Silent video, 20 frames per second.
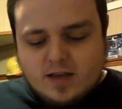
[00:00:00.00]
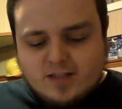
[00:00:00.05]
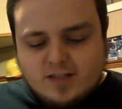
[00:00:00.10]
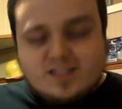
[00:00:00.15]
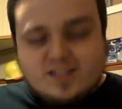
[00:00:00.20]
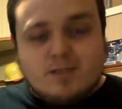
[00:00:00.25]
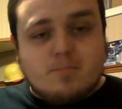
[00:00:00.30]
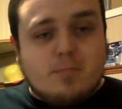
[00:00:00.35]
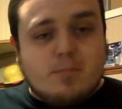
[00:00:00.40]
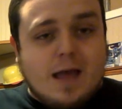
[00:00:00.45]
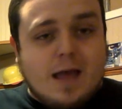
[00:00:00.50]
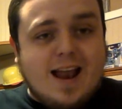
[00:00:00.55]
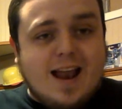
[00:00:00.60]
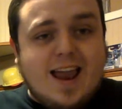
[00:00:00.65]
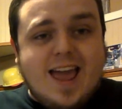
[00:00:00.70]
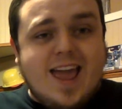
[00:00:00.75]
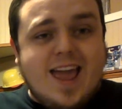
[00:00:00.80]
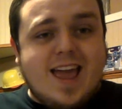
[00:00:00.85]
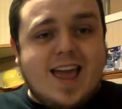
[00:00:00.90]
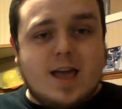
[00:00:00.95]

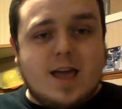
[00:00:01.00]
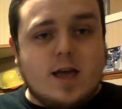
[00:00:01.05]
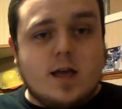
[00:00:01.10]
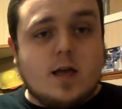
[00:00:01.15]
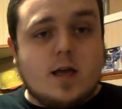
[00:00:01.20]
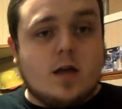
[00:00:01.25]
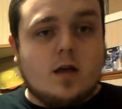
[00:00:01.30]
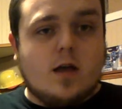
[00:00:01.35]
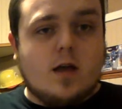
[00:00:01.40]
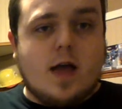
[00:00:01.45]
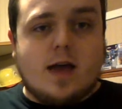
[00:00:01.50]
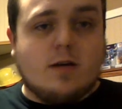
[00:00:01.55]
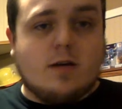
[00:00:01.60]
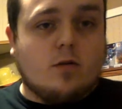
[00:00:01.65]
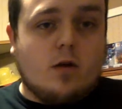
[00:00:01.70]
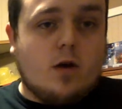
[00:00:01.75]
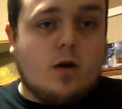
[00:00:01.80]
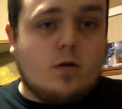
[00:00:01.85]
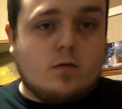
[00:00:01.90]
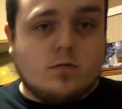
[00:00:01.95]
Simpele? I
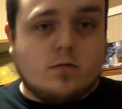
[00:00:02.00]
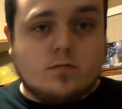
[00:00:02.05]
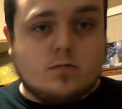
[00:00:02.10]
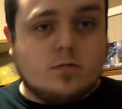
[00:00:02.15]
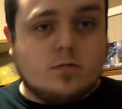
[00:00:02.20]
don't know.